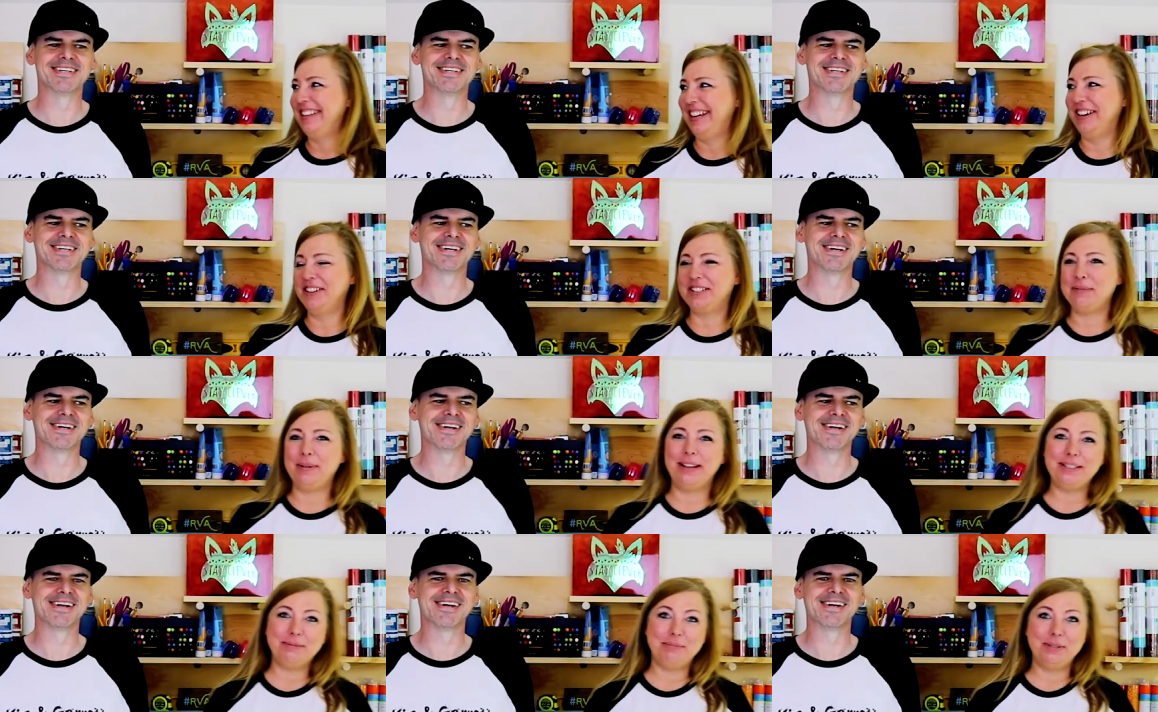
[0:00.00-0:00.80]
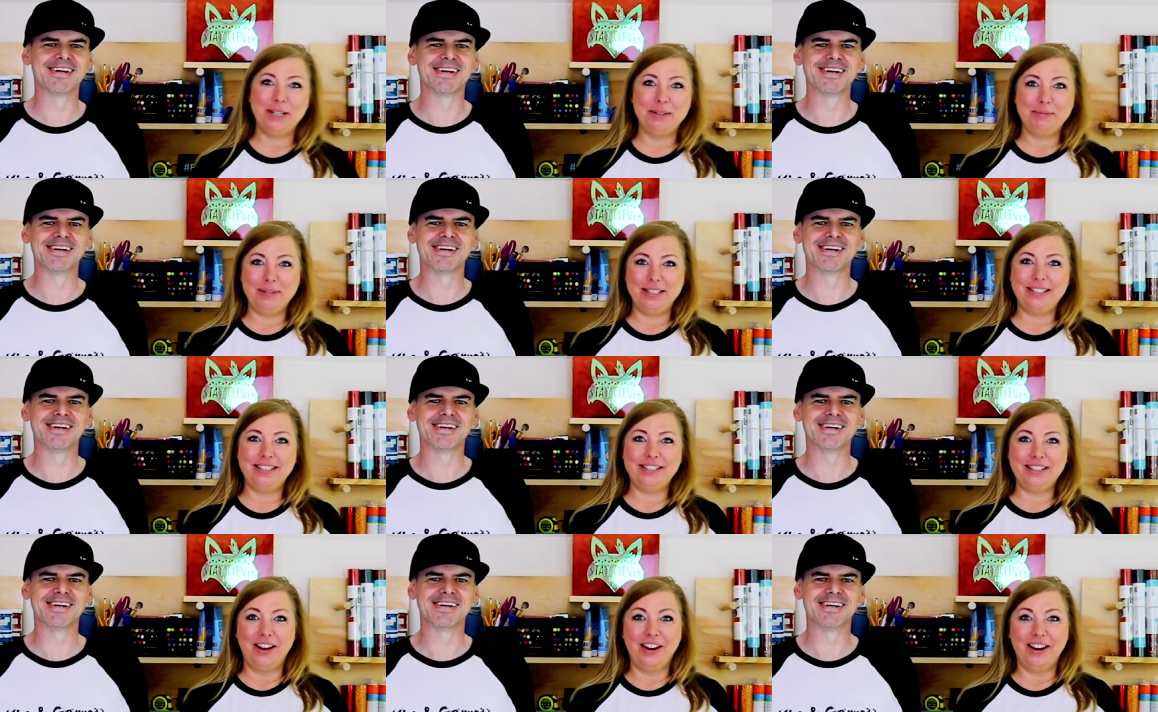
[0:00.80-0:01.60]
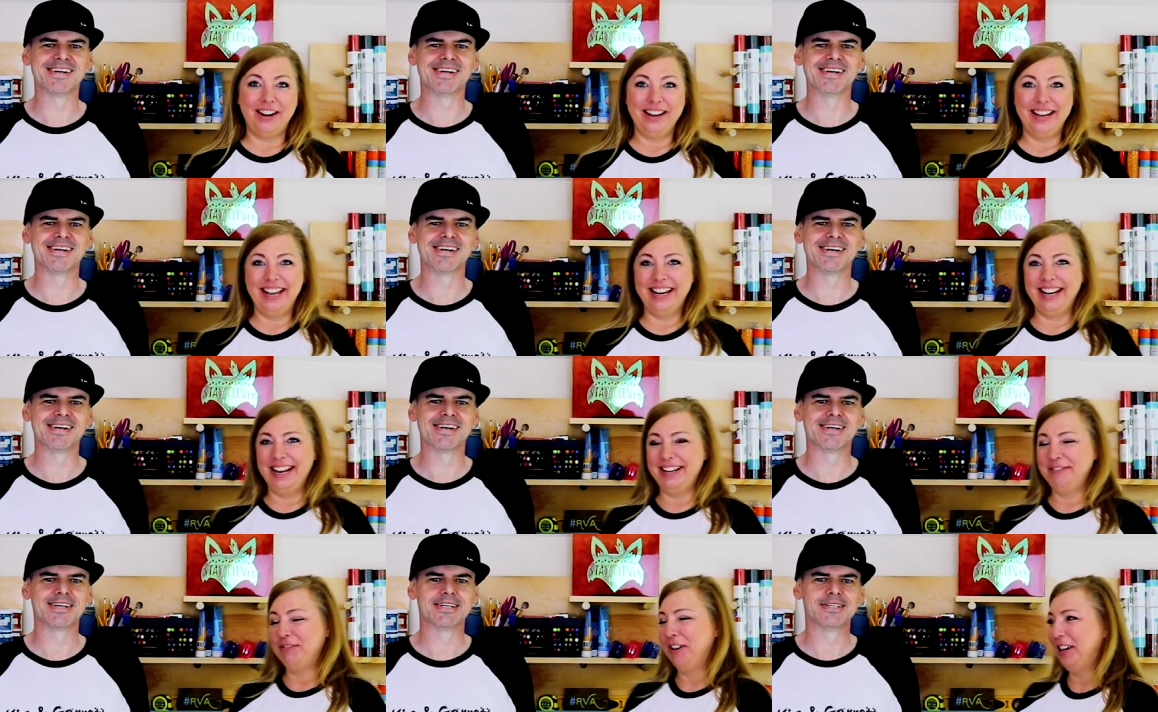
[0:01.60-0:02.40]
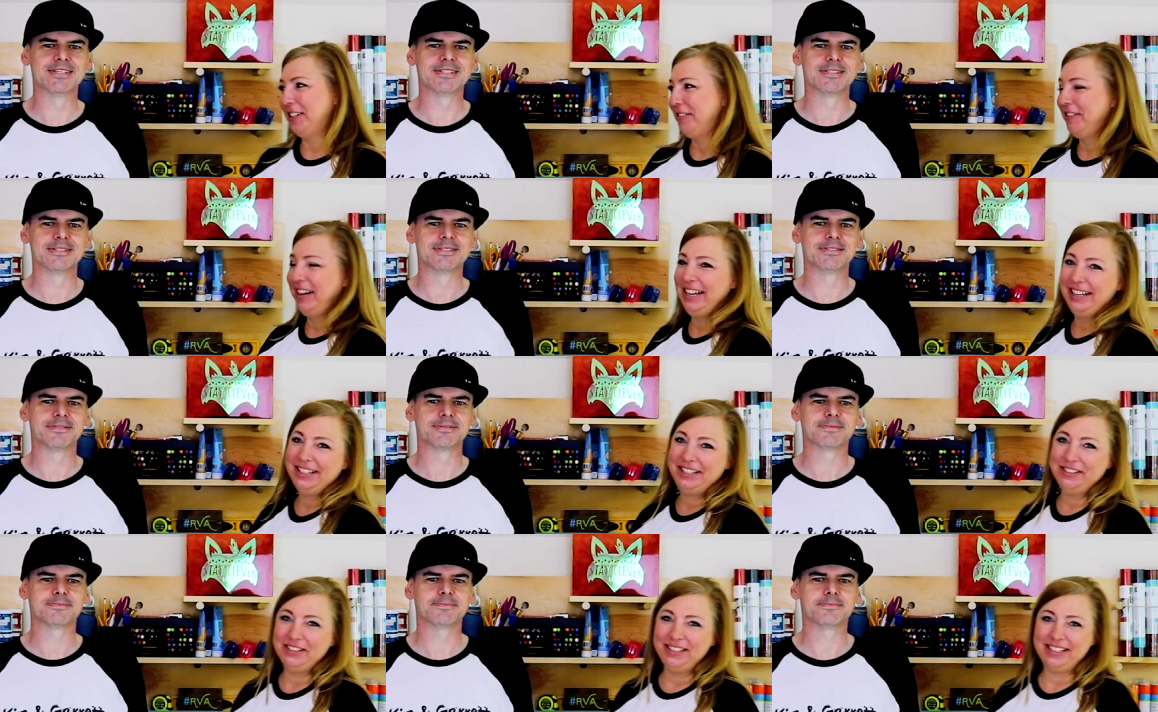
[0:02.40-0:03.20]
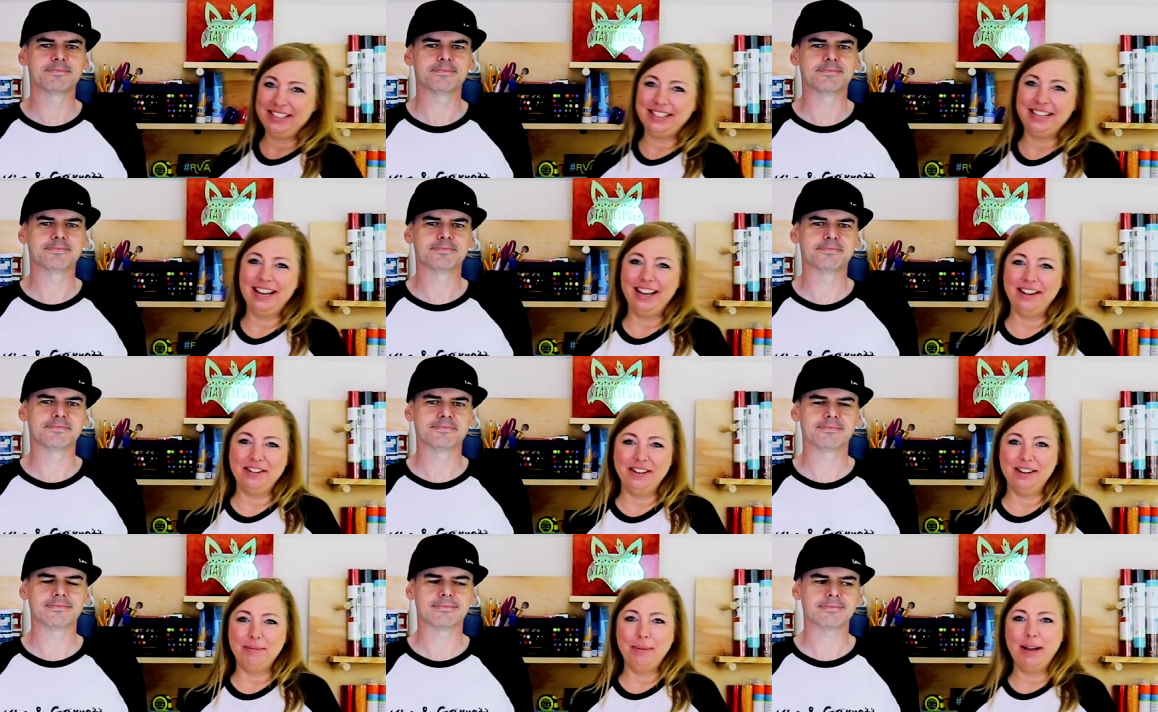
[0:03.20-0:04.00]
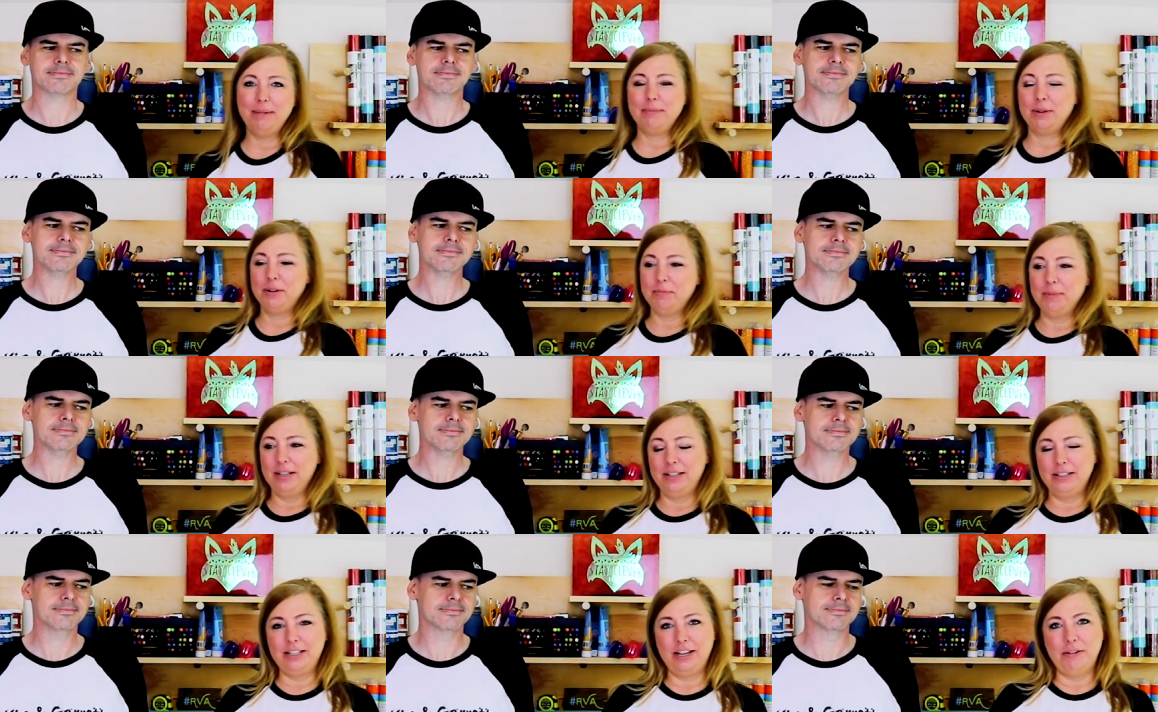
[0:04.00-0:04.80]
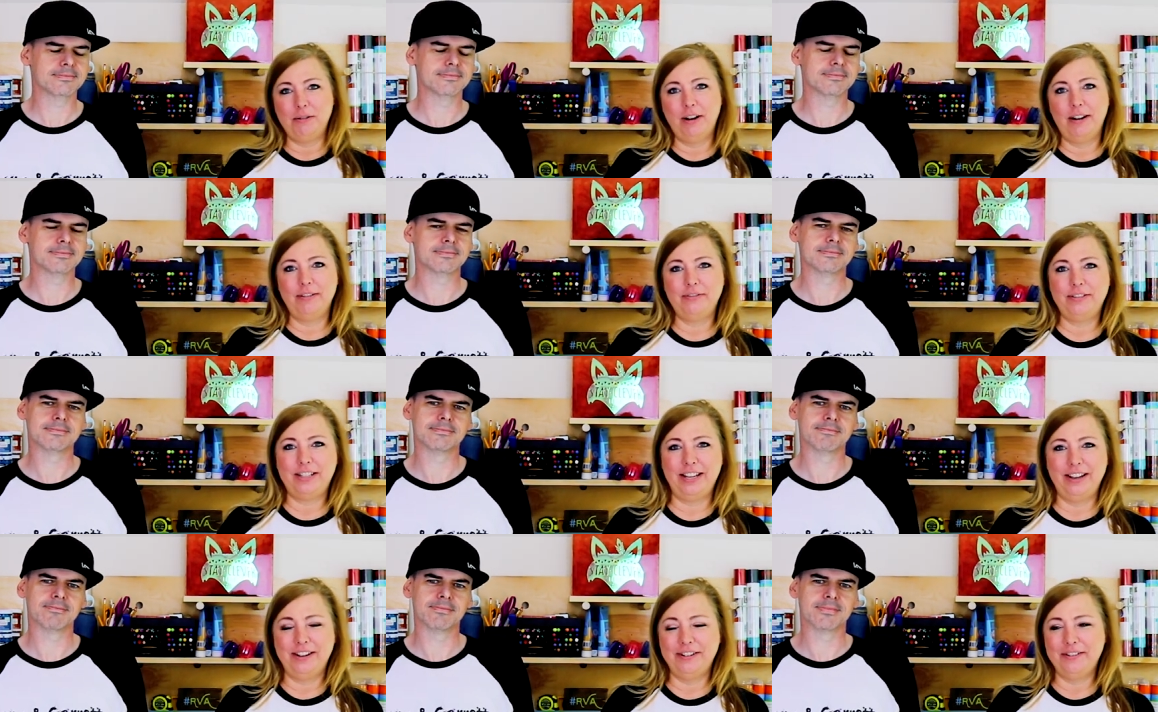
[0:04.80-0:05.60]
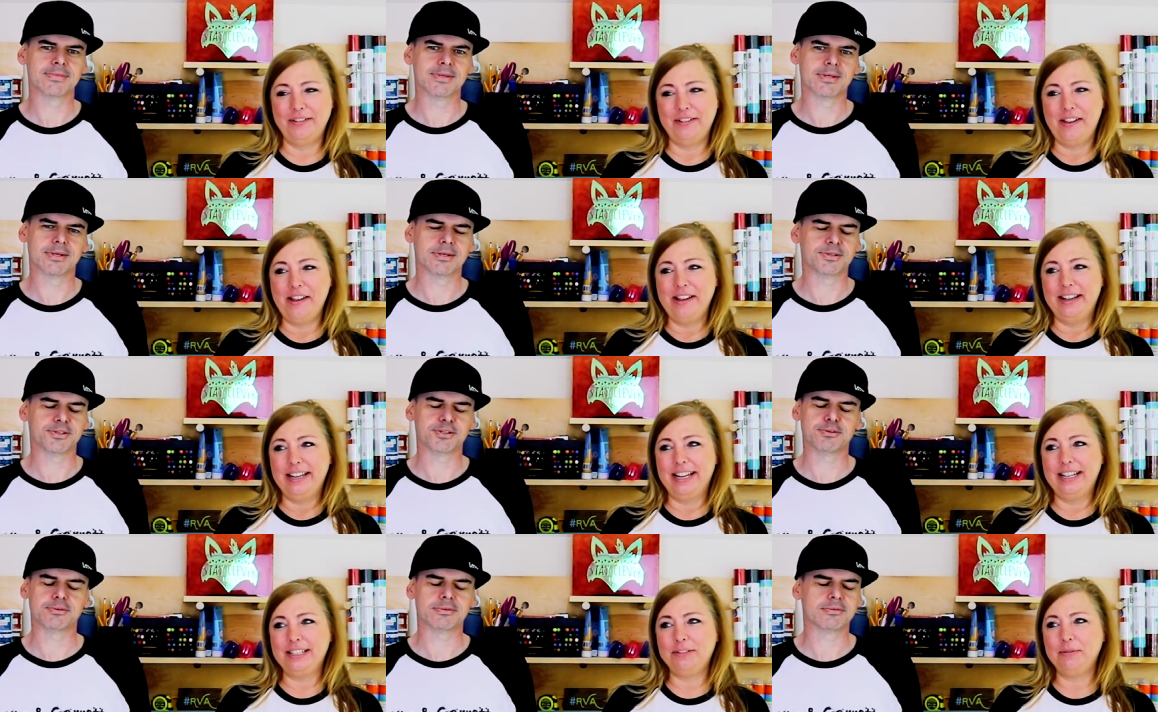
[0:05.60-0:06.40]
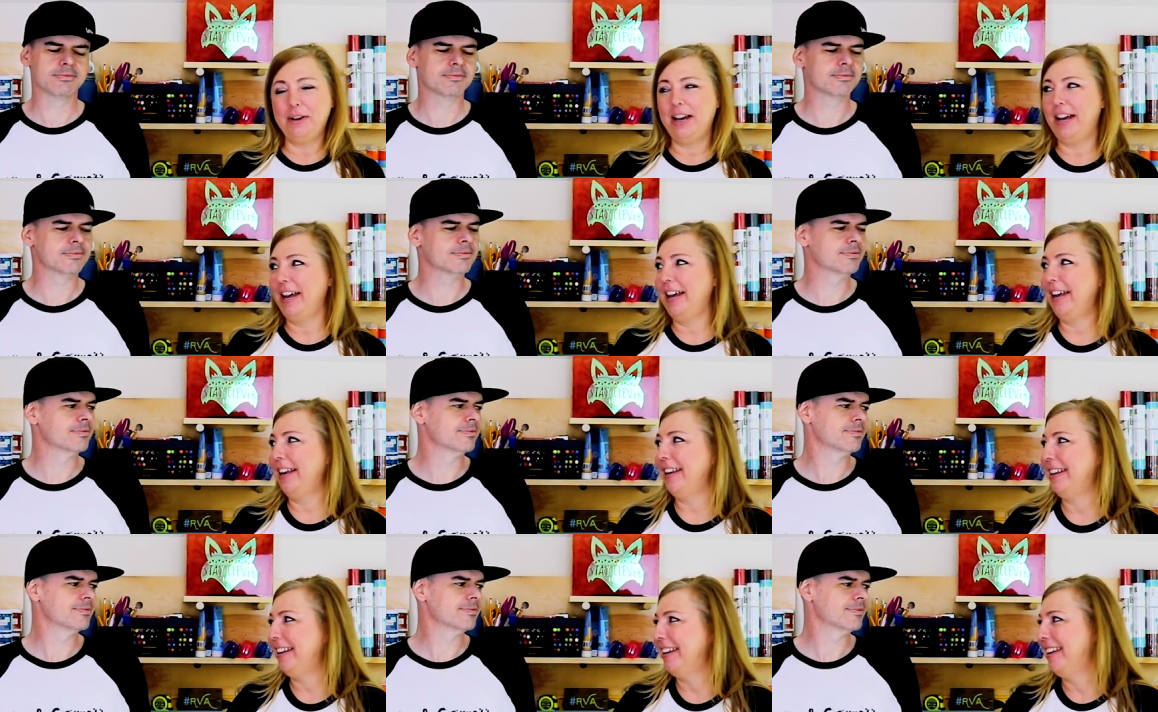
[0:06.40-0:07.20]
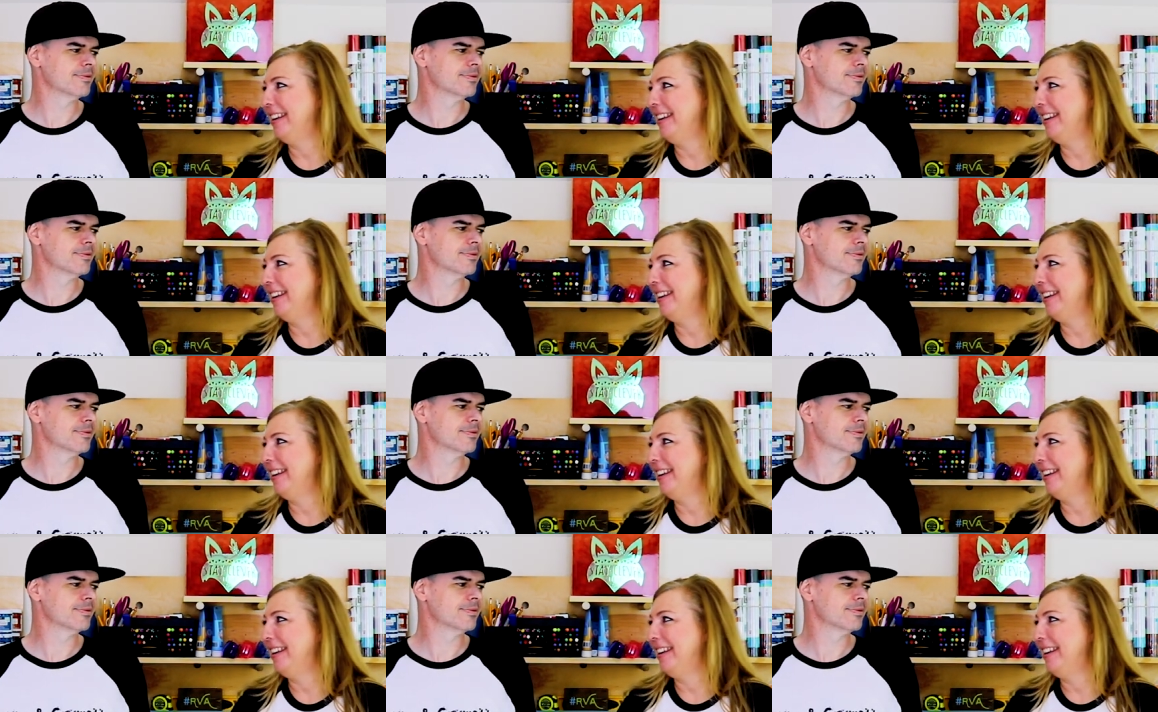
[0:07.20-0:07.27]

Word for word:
Speaker 1: Garrett's about to pull up his saw and I walked right into it just now and it about broke my little toe off. So guess what?